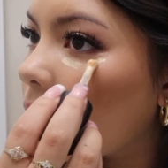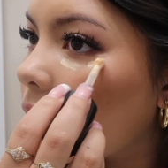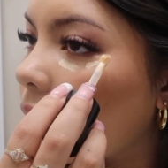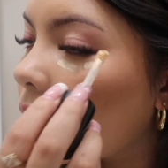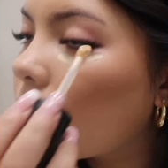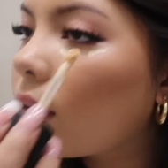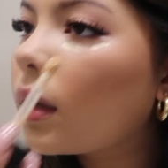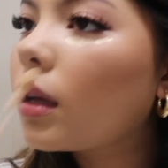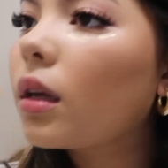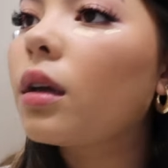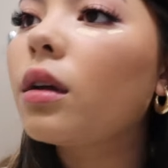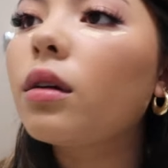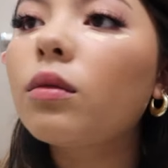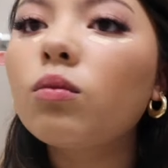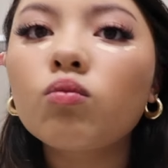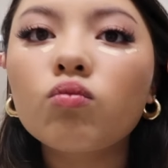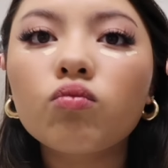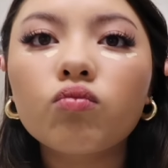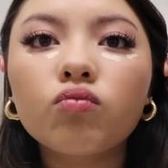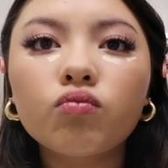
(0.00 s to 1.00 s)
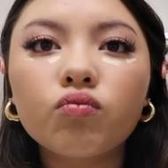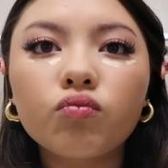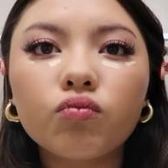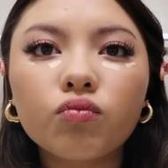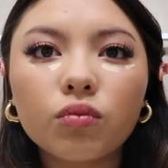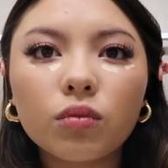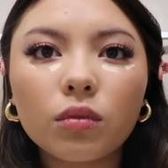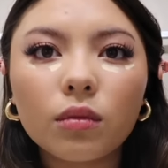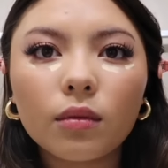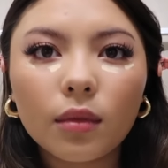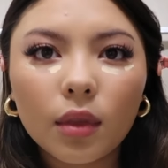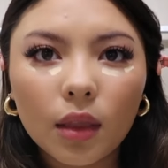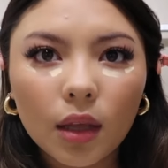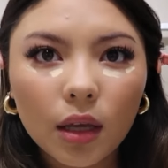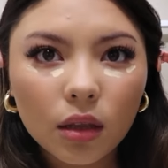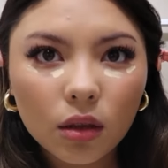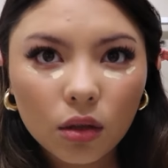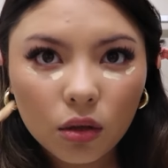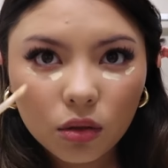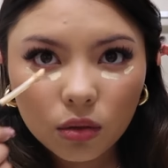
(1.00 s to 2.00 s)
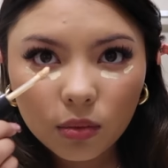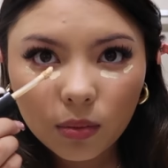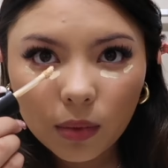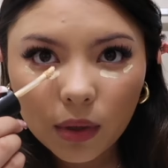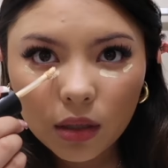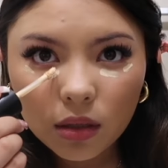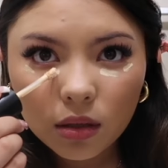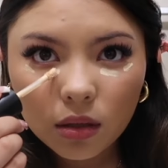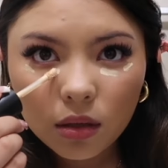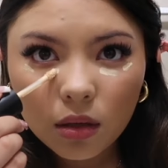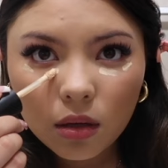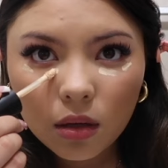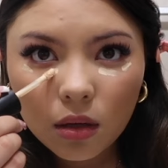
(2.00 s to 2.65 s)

and right here, in those spots.